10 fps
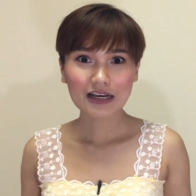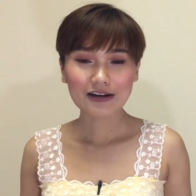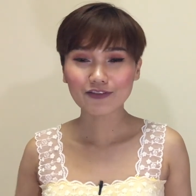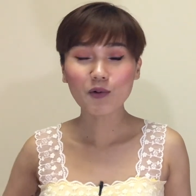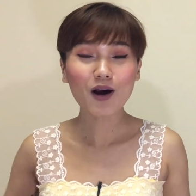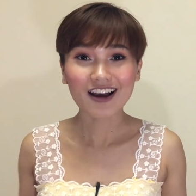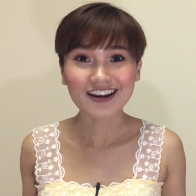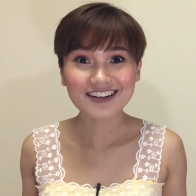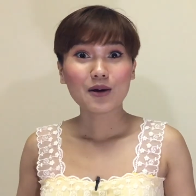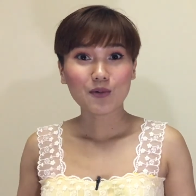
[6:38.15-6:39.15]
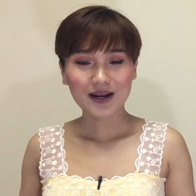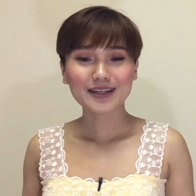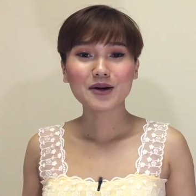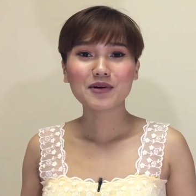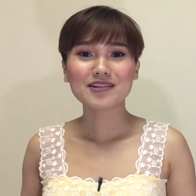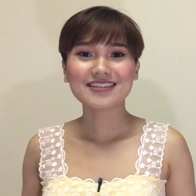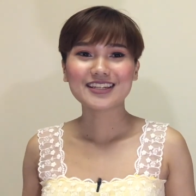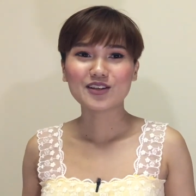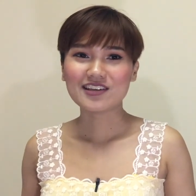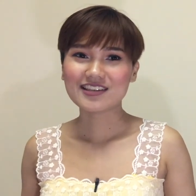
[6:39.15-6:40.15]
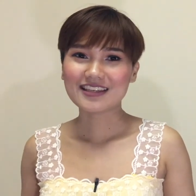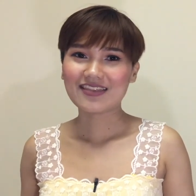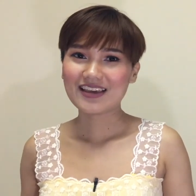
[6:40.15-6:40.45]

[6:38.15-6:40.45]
for what one common situation